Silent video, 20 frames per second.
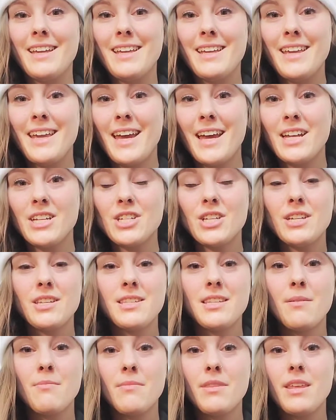catch
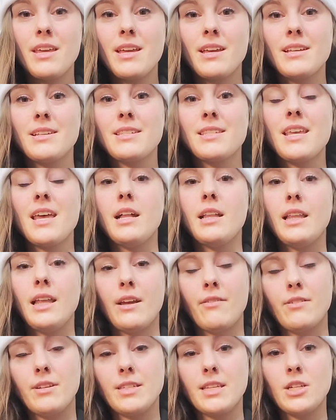some things, like
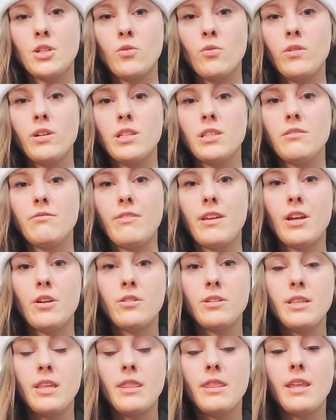if an essential oil is fake
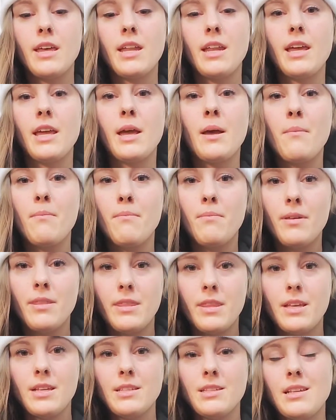or synthetic. But
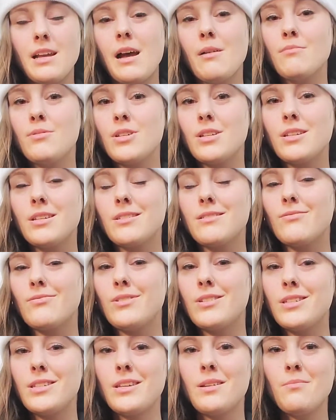this, I'm just
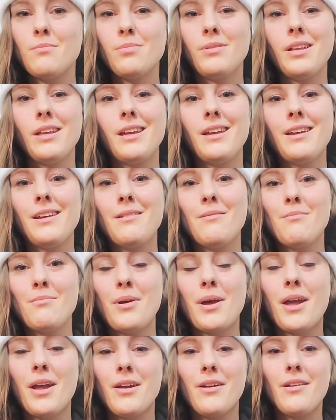simply
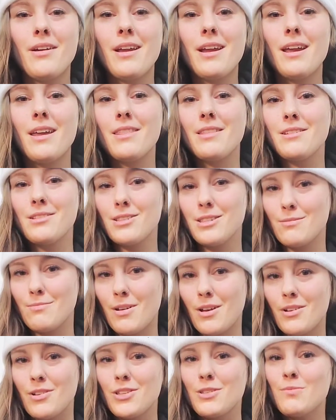comparing the
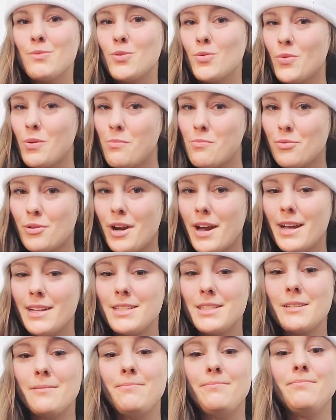smells between
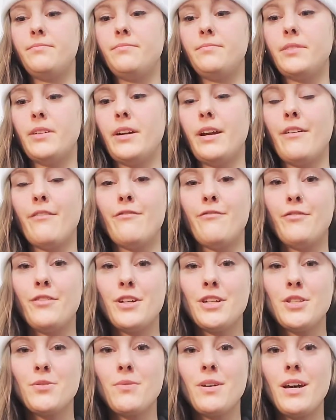brands. All right,
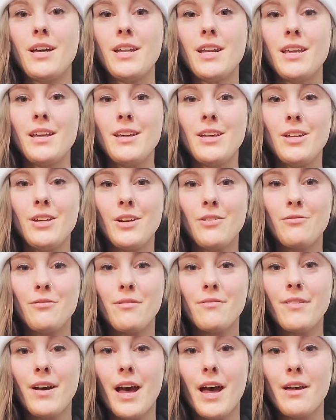first one,
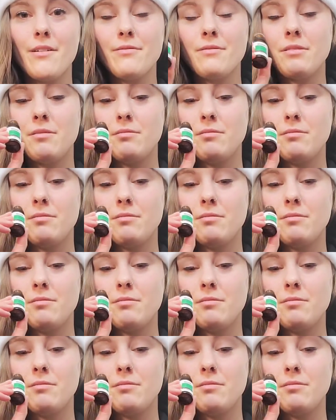Revive.